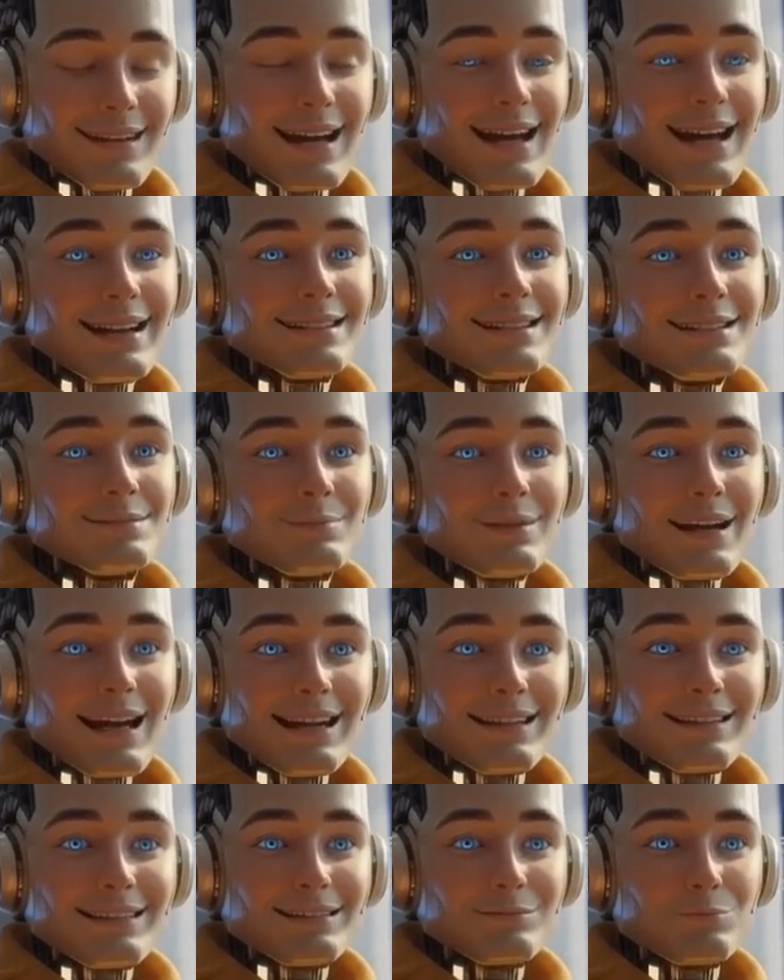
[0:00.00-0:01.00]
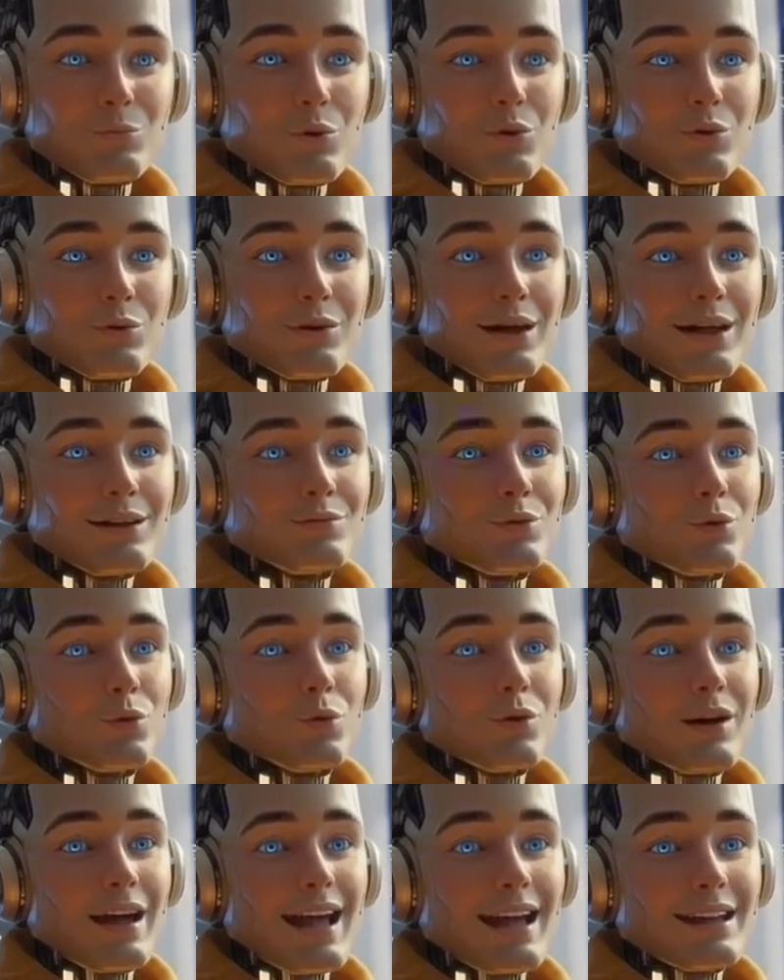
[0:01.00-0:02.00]
and this plan is more if
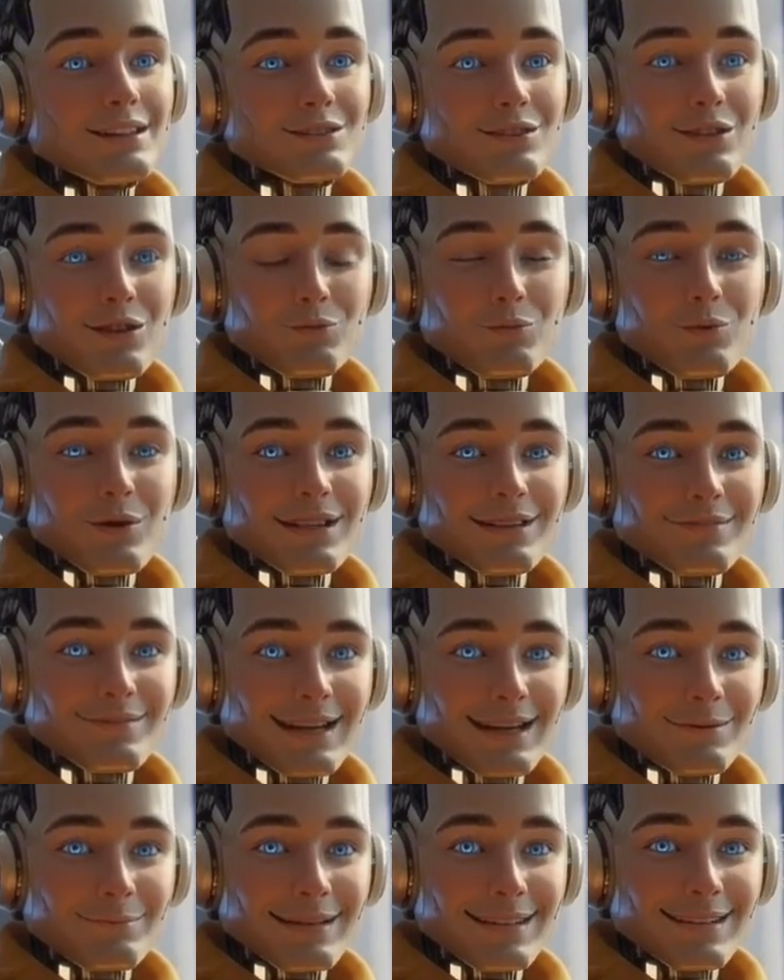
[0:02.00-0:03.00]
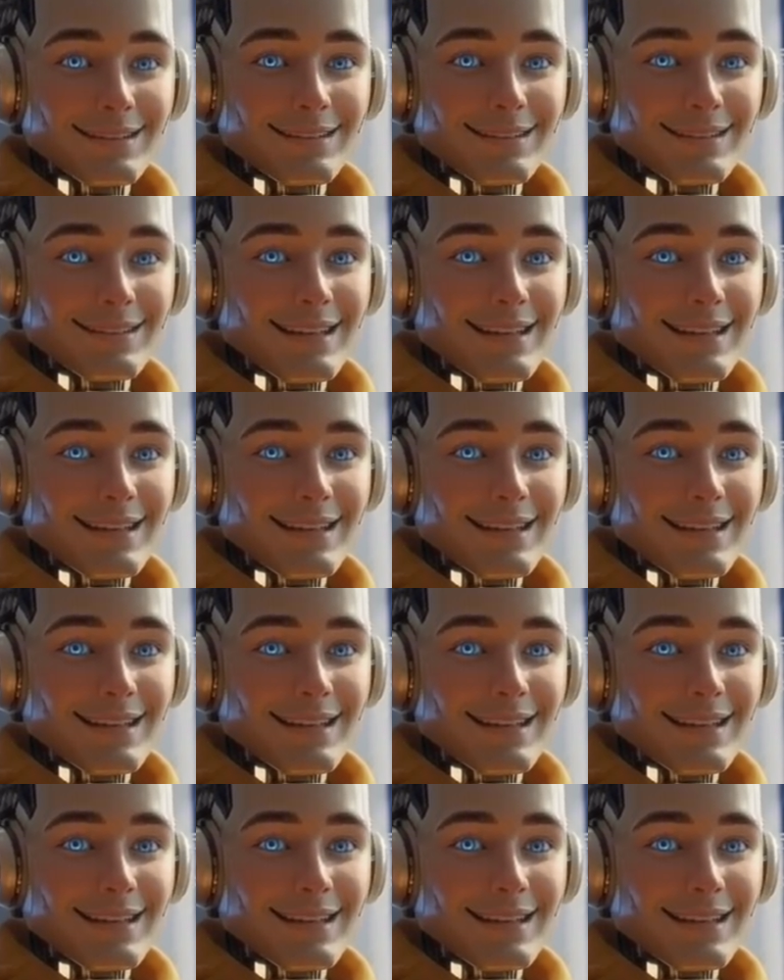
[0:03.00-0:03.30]
you're a software developer